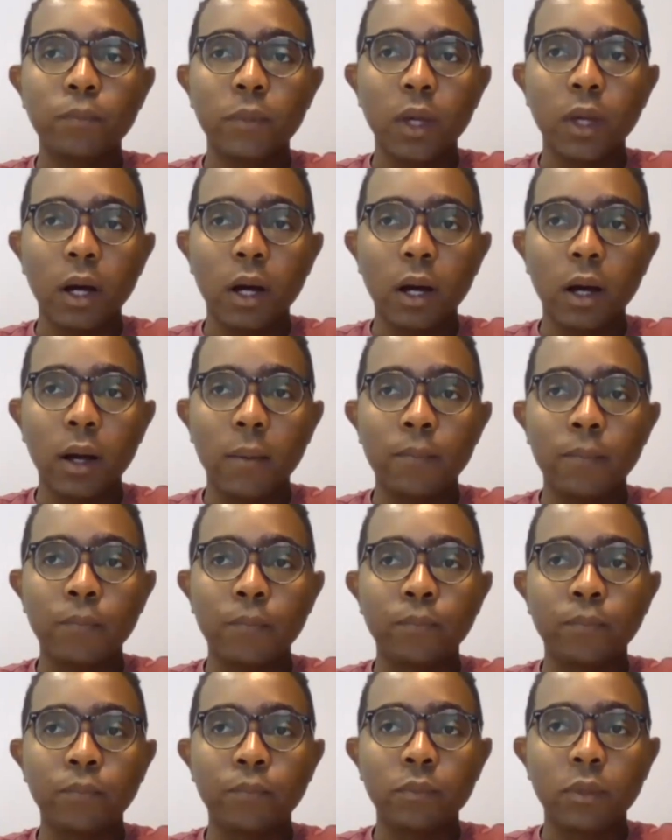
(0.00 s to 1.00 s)

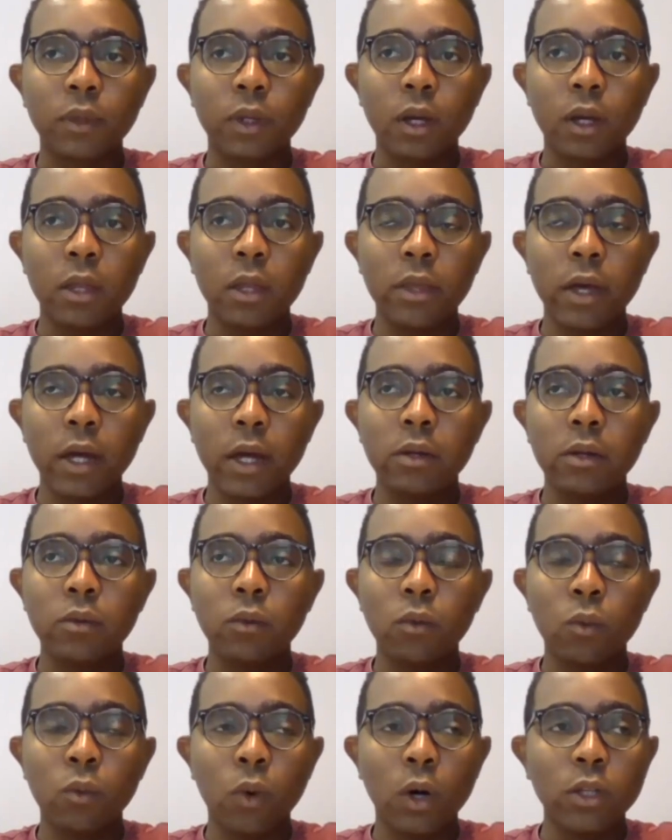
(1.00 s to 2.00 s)
And then
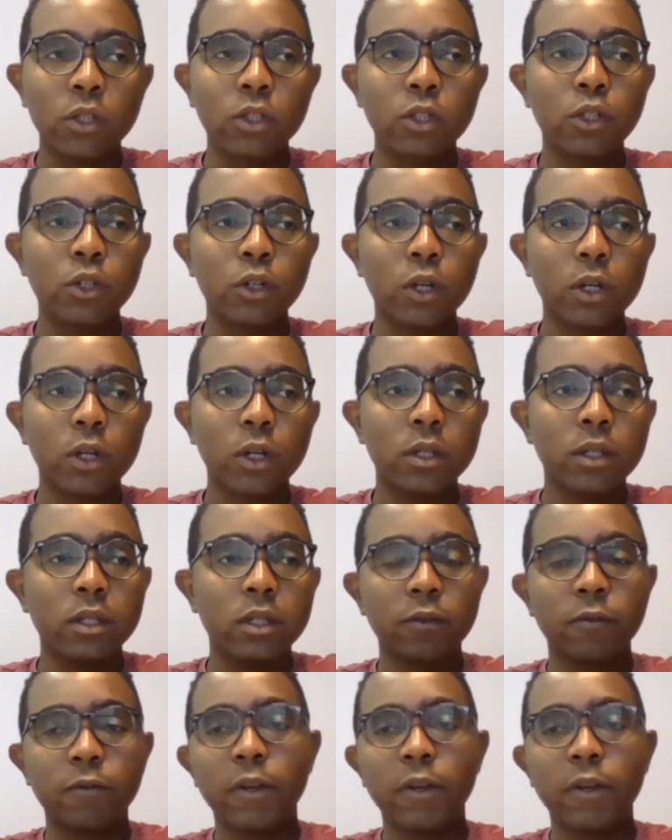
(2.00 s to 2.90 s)
once you're in this